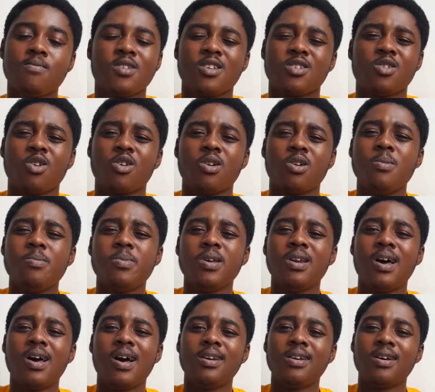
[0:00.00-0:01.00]
It's not going to be
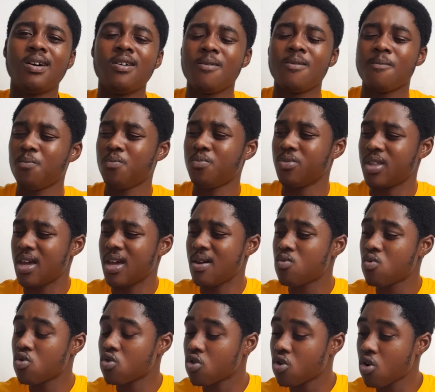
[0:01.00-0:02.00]
like that. They
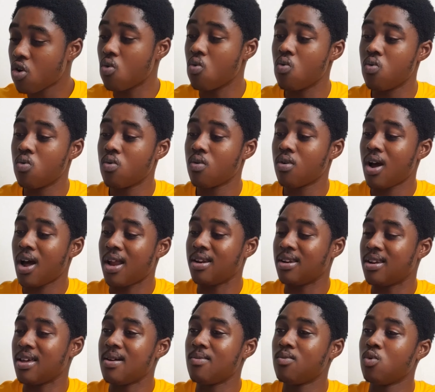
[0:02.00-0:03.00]
will go
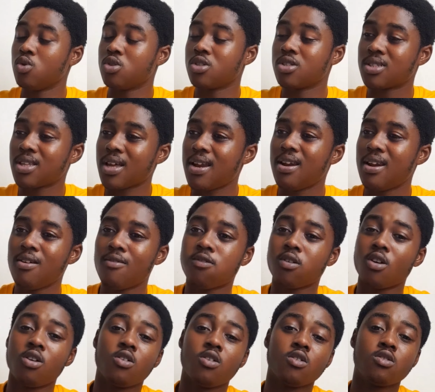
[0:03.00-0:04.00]
and they will stand in
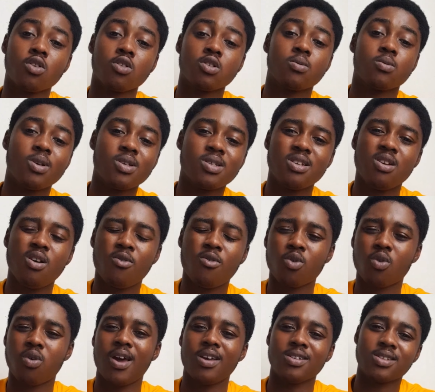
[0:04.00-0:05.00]
front of the judgment seat
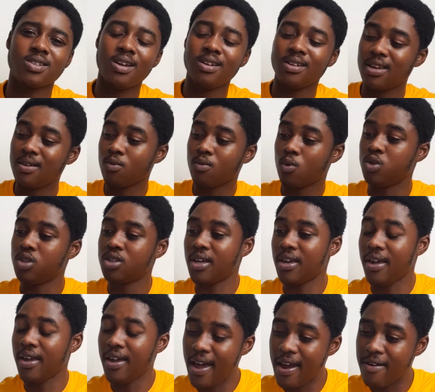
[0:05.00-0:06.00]
of Christ and they will
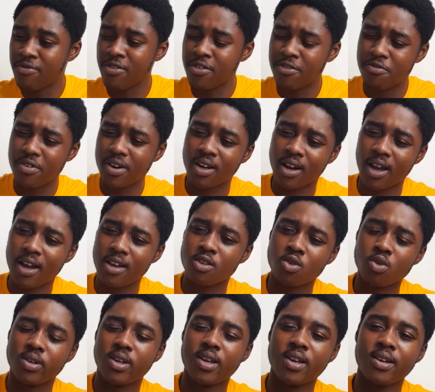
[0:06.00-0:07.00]
say everything that
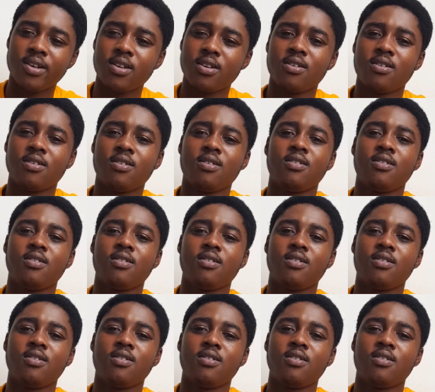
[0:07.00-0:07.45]
you did.